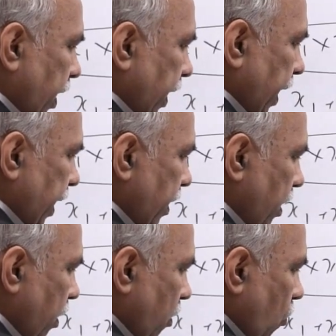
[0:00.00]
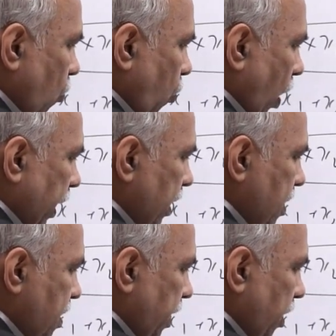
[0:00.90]
one again, 1,
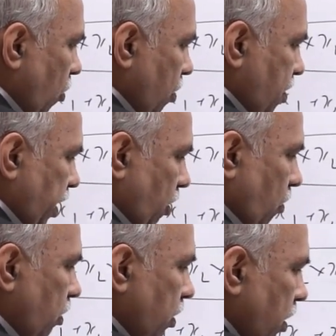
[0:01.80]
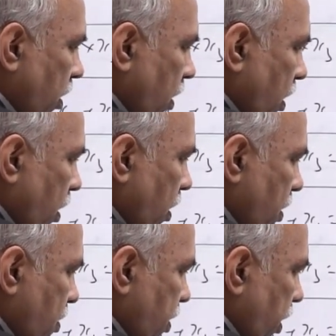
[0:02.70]
0, 0,
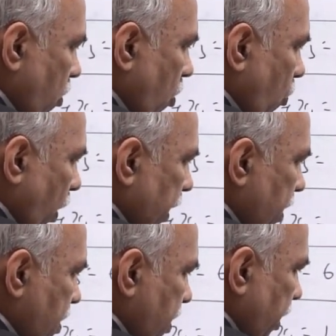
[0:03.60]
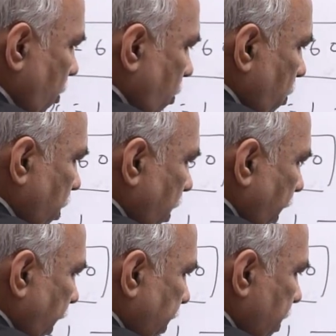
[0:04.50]
0, 1, 0,
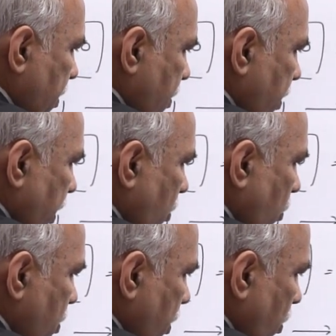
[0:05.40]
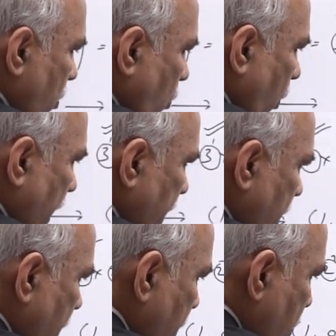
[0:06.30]
and 0, 0, 1.
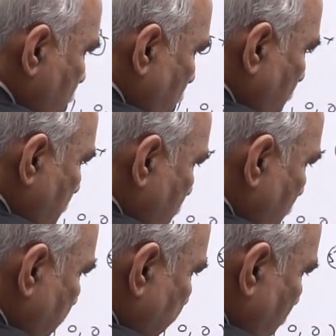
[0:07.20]
So this will be